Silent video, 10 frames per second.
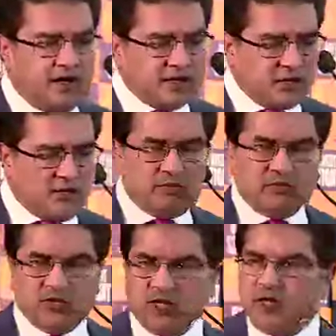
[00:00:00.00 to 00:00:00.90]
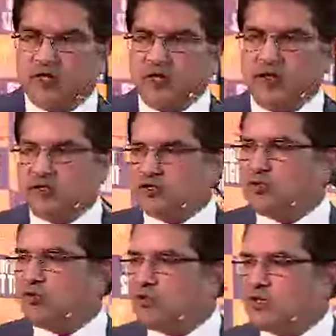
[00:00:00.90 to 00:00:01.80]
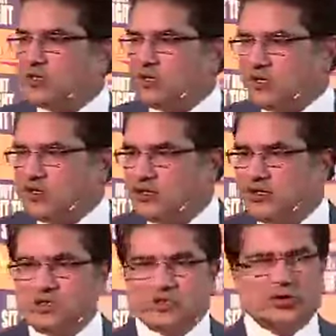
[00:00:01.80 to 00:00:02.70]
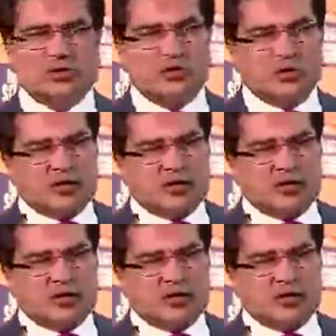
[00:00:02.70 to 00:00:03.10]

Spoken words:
So you know,